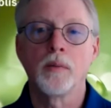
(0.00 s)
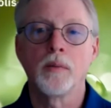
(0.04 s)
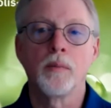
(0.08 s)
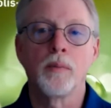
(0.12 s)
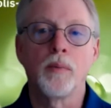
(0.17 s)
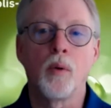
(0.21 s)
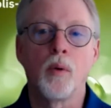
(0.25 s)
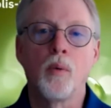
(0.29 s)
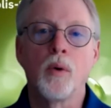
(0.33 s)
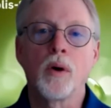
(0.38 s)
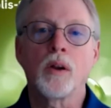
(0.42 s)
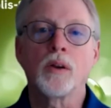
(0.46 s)

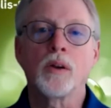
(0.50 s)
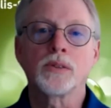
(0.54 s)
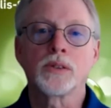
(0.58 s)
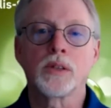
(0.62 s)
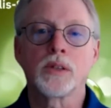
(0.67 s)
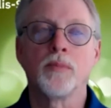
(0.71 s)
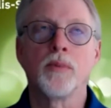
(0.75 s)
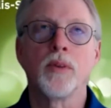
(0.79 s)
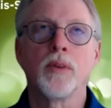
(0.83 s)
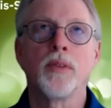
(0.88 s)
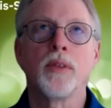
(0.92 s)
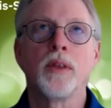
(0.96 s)
But what are
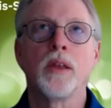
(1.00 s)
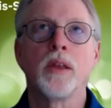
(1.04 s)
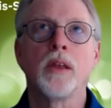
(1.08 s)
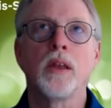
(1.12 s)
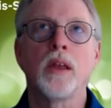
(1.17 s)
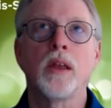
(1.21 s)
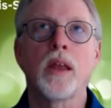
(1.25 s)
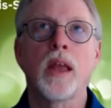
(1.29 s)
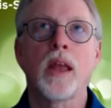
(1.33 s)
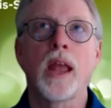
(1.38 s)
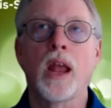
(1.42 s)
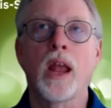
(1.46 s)
some of
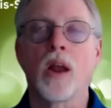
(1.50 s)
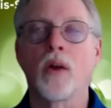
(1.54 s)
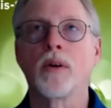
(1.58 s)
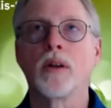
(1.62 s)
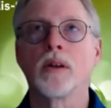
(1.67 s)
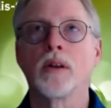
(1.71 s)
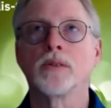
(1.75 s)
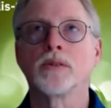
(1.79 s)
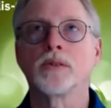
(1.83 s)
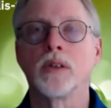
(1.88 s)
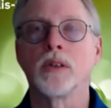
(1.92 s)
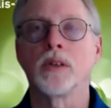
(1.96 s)
the
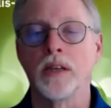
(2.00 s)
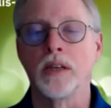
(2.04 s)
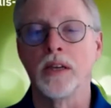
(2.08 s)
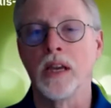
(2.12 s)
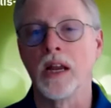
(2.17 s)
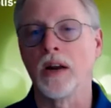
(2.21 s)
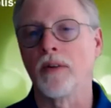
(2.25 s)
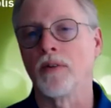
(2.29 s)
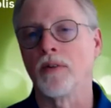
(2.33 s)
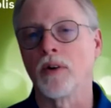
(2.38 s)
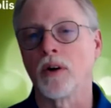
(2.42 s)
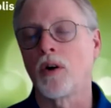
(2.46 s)
areas that
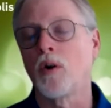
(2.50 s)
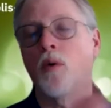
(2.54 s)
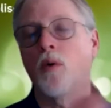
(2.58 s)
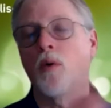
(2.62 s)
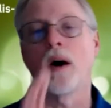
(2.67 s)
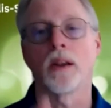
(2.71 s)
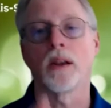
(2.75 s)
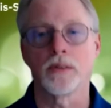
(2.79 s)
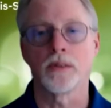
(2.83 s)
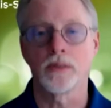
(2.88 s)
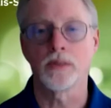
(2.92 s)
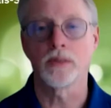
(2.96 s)
never go
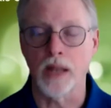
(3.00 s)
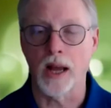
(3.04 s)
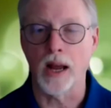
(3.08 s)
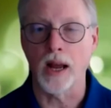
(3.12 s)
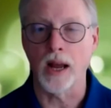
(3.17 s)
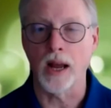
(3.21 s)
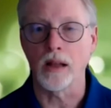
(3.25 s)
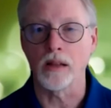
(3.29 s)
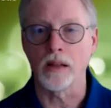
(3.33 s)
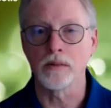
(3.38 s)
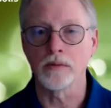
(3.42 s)
out of style?